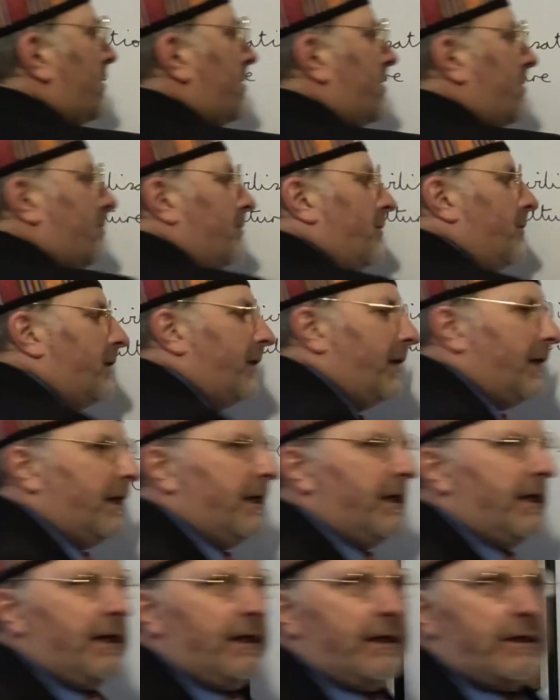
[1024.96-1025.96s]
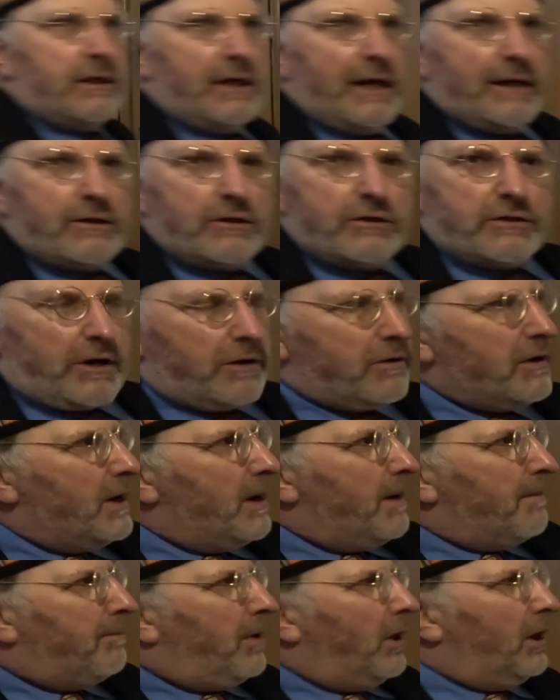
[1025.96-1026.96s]
just putting it in English letters though,
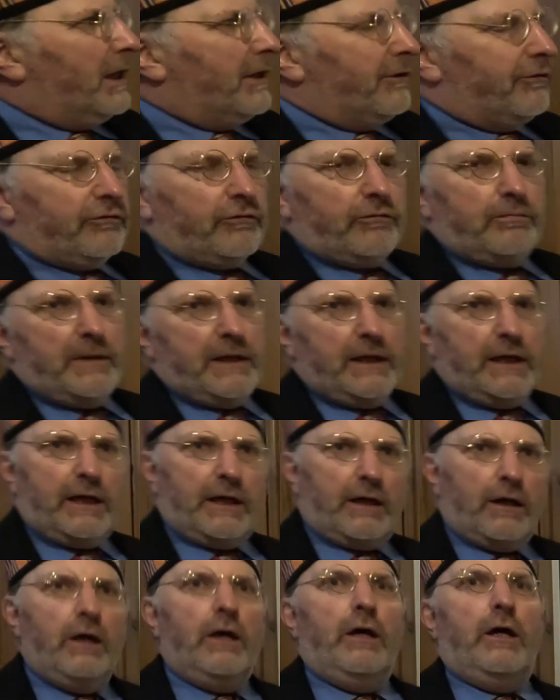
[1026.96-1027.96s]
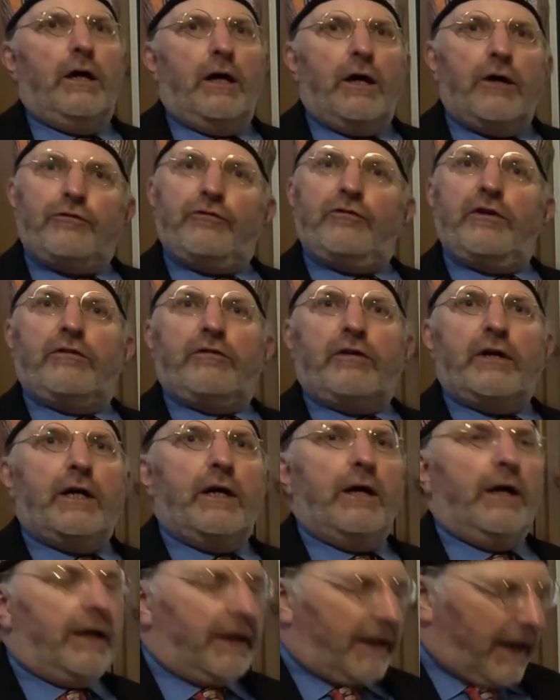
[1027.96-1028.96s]
polis, meaning a
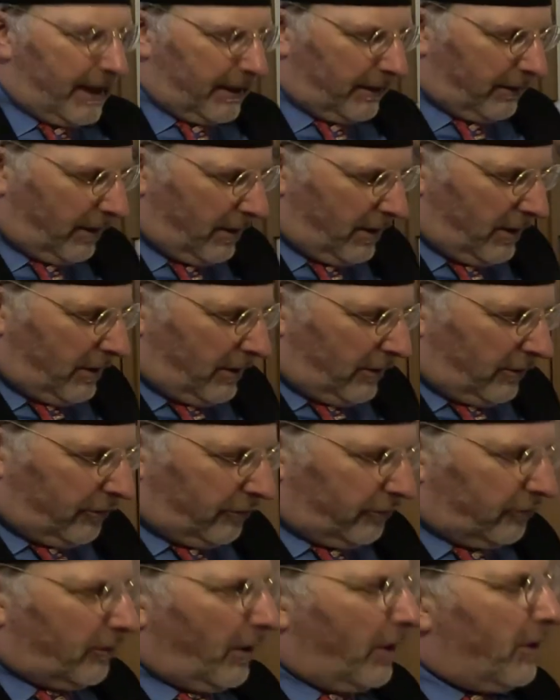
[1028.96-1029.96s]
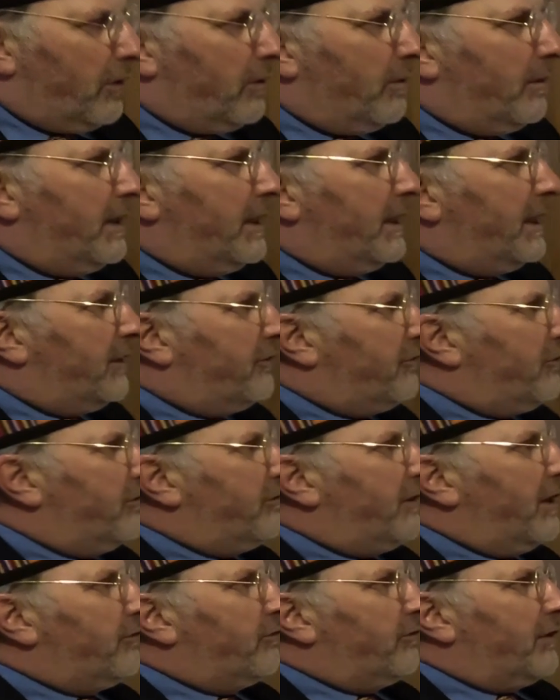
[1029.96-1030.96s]
city again. So it's
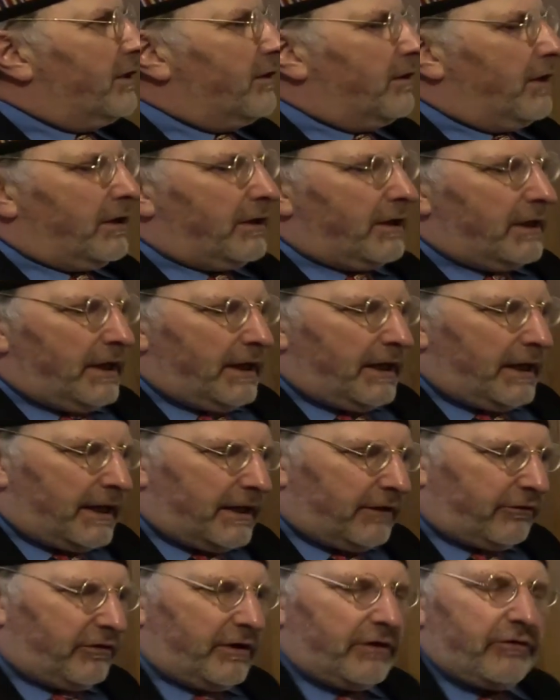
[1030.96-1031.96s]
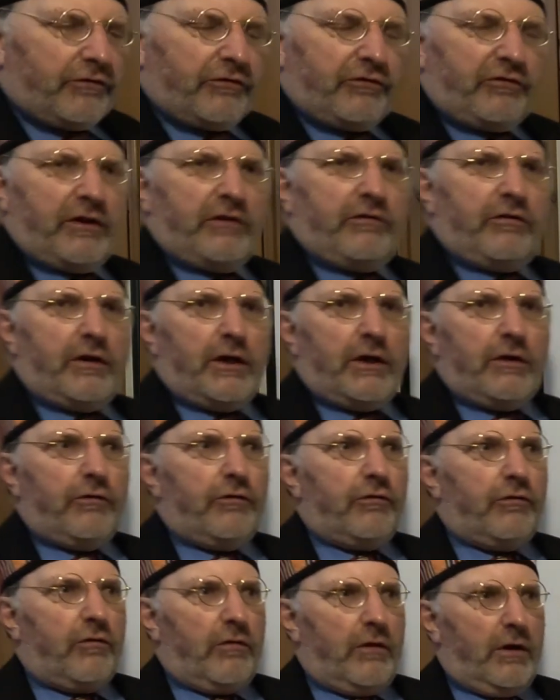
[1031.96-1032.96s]
suggesting that it's in
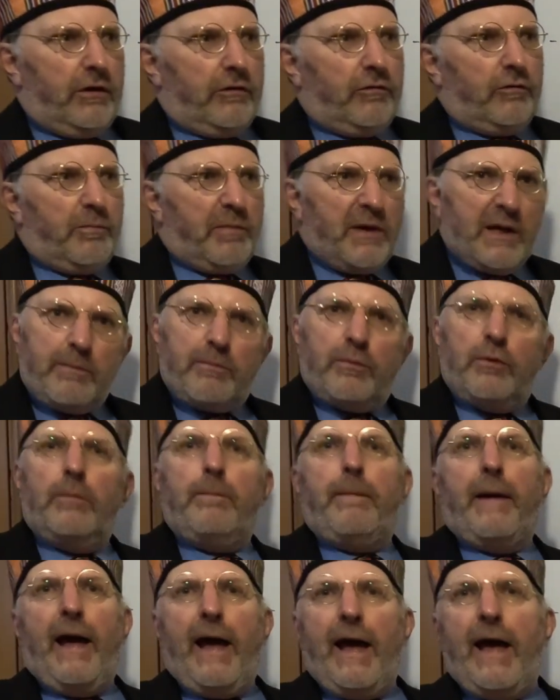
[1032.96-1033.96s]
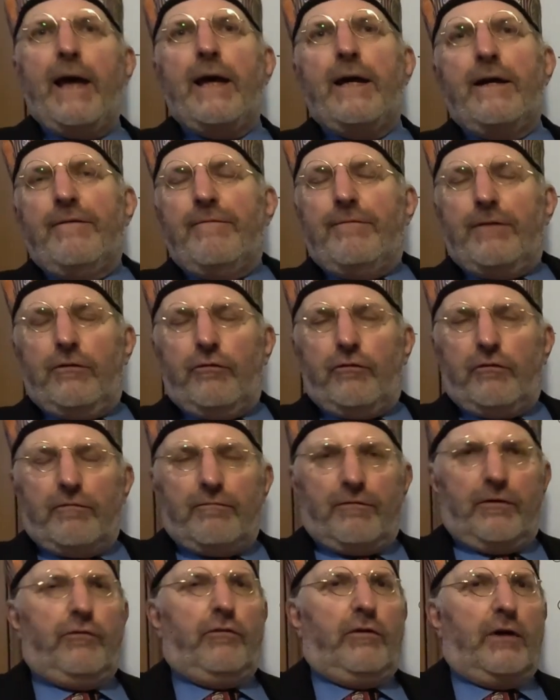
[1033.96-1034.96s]
cities that people behave in
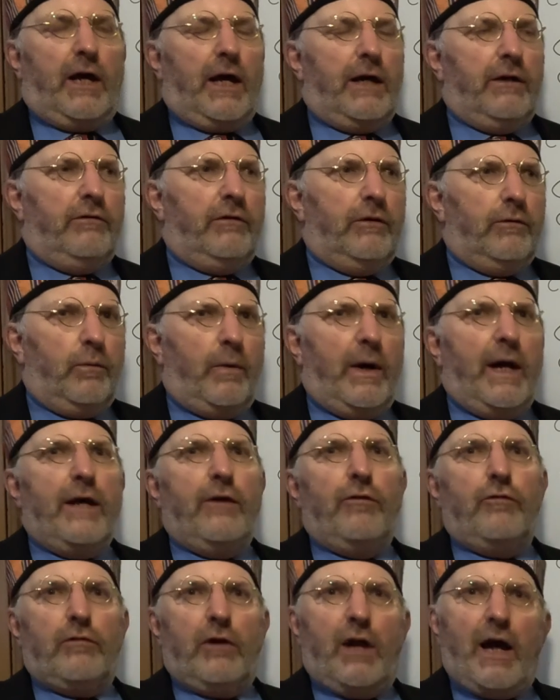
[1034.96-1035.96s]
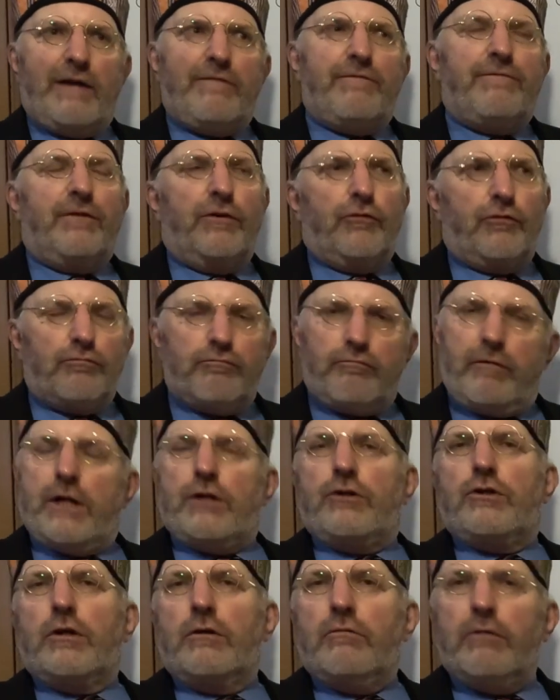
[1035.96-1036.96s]
sophisticated ways. Life is
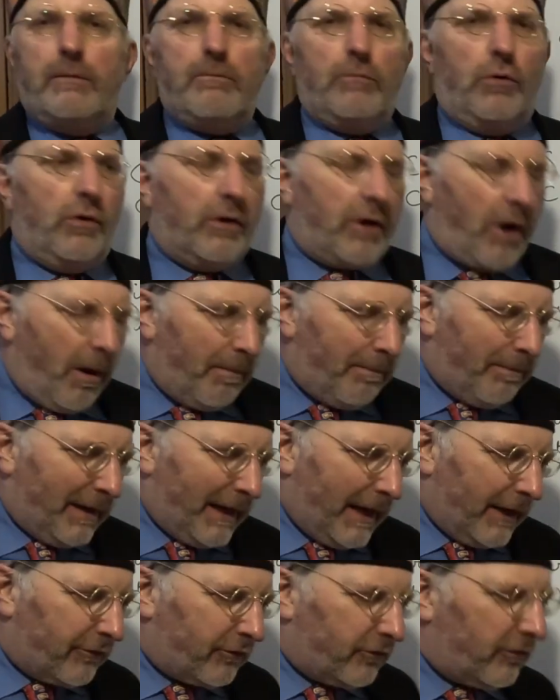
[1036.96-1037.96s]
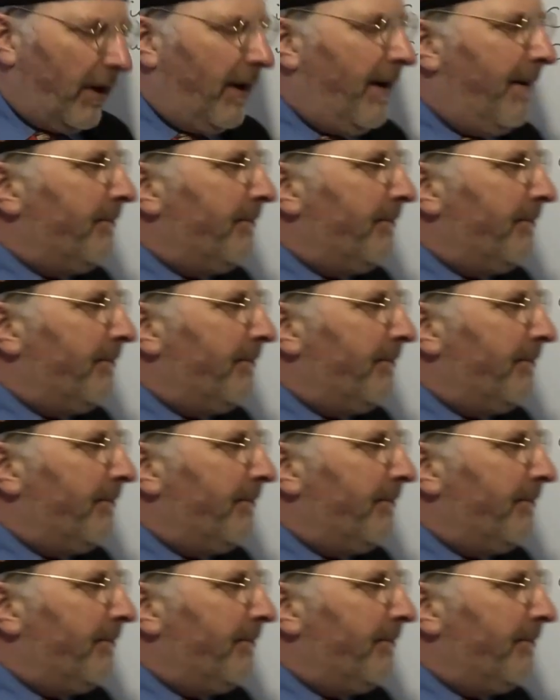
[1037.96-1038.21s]
richer and more complex.